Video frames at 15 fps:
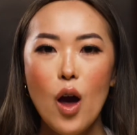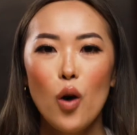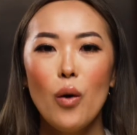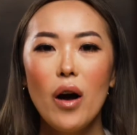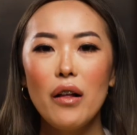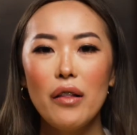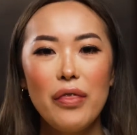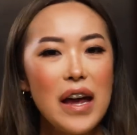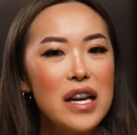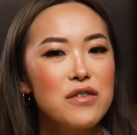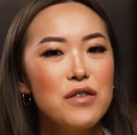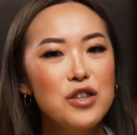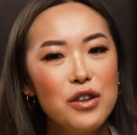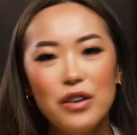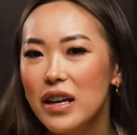Well, thanks for
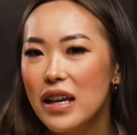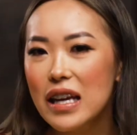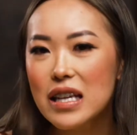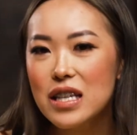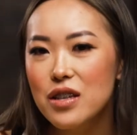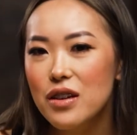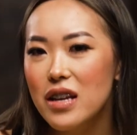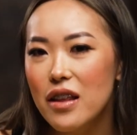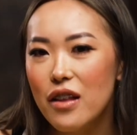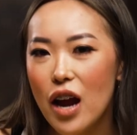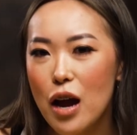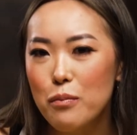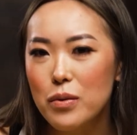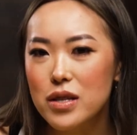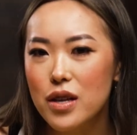tuning in to another
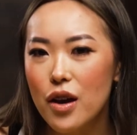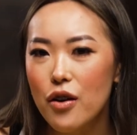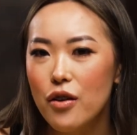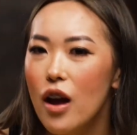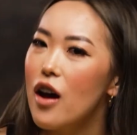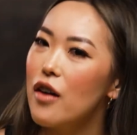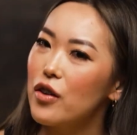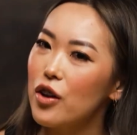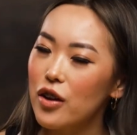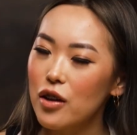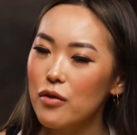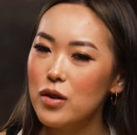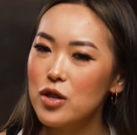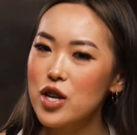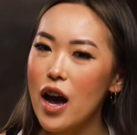episode of Cooking
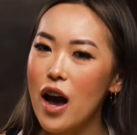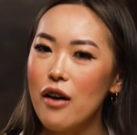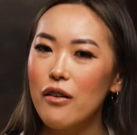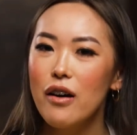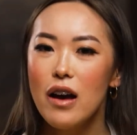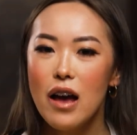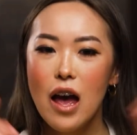with Chow.